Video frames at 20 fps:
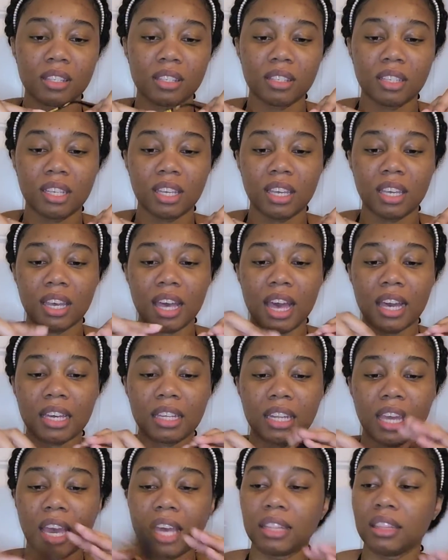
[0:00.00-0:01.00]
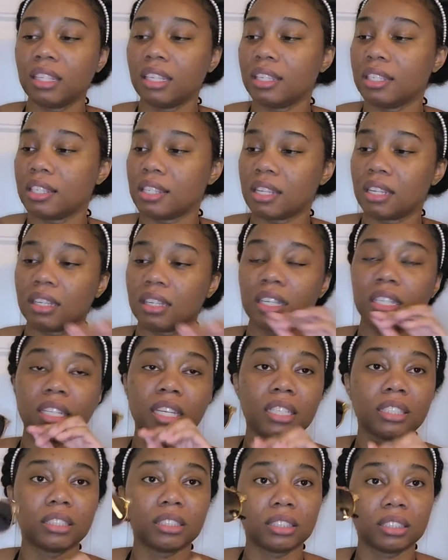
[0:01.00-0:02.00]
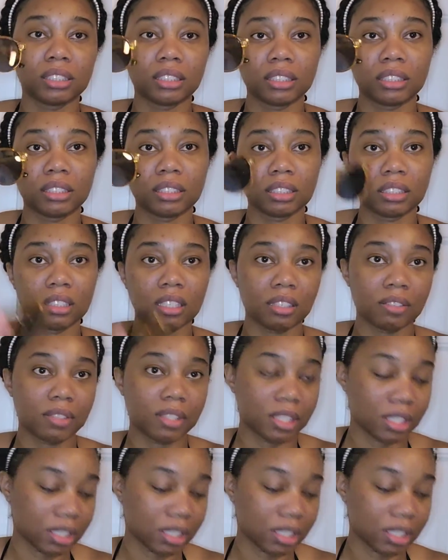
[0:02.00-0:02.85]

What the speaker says: So yeah, I can add these to the collection of